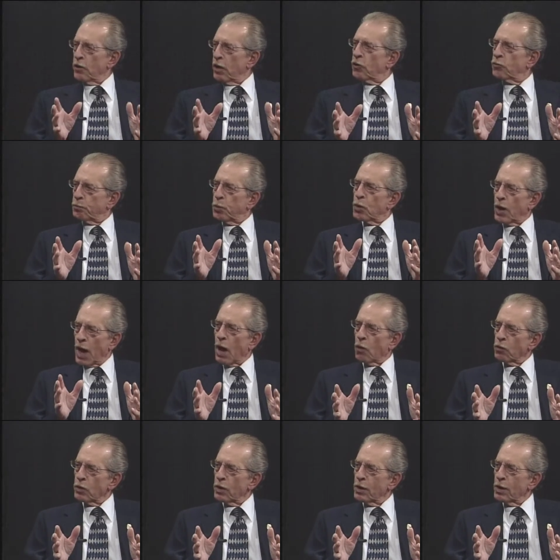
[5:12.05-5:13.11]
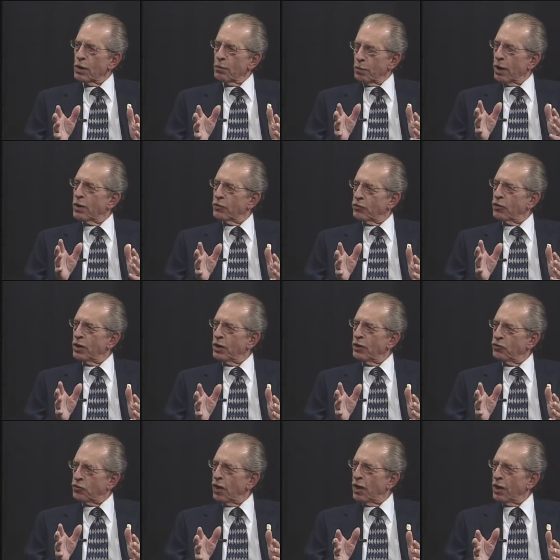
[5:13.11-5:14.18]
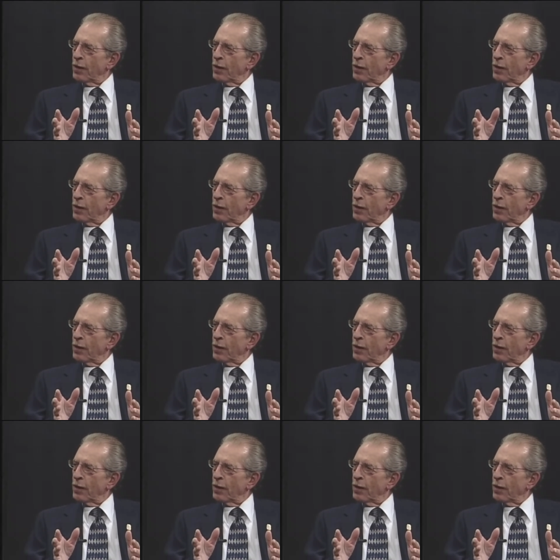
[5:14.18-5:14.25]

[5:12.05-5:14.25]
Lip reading: that's put out by the CDC.